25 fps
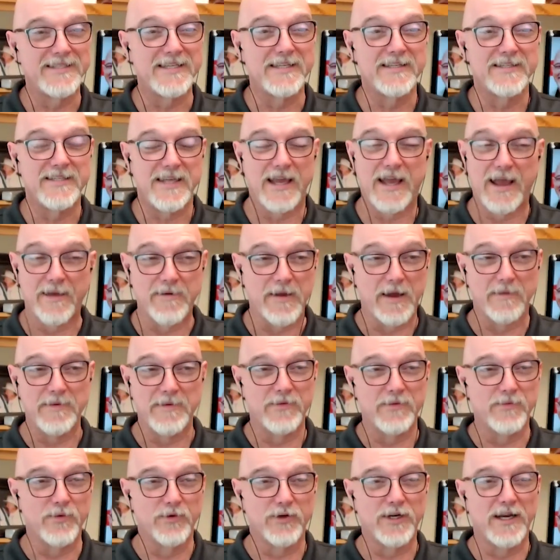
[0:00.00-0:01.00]
this is, I
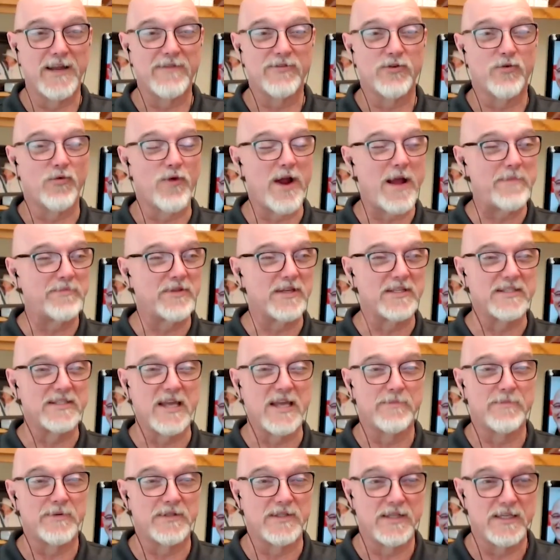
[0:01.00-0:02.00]
mean, we're going to have to wrap
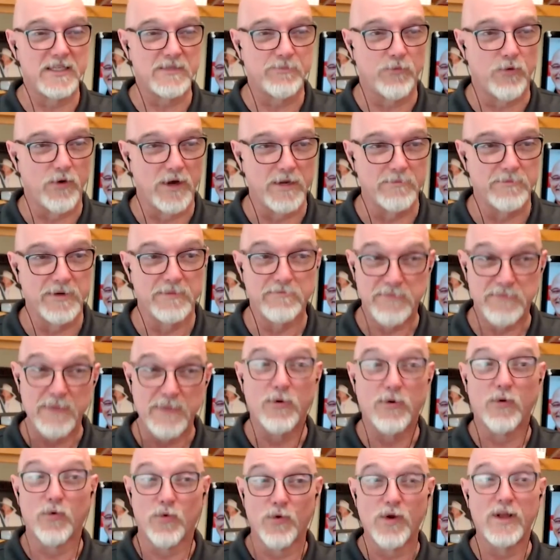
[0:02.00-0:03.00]
this up at this point, but
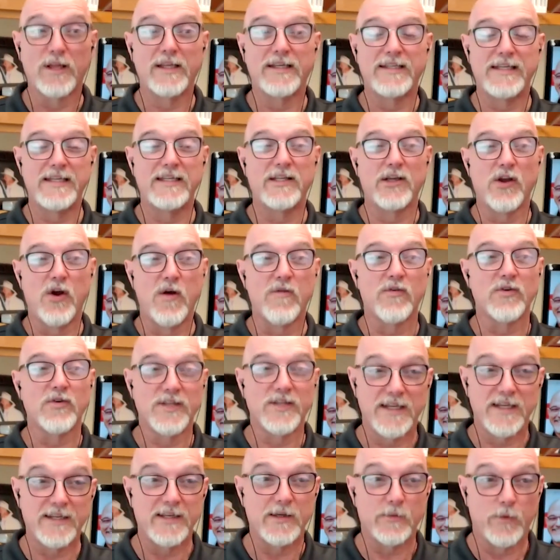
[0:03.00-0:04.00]
people really need to go
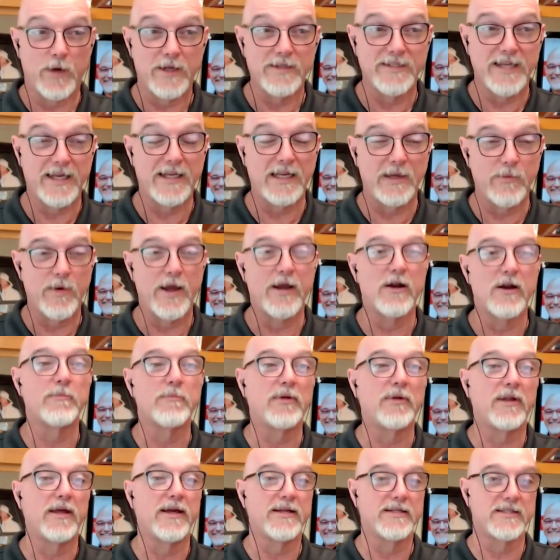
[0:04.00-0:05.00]
over Daily Wire
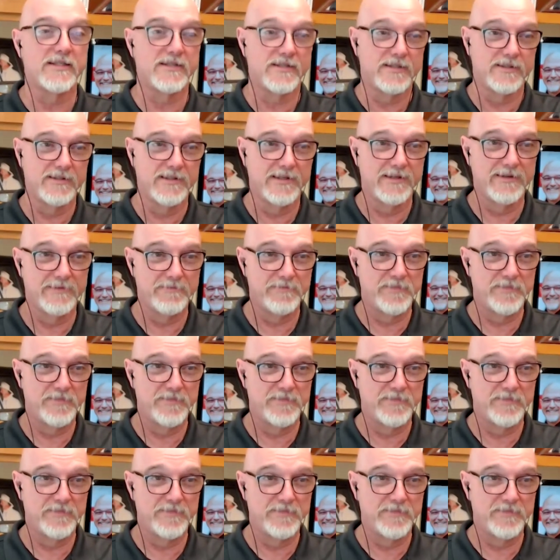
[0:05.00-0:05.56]
Plus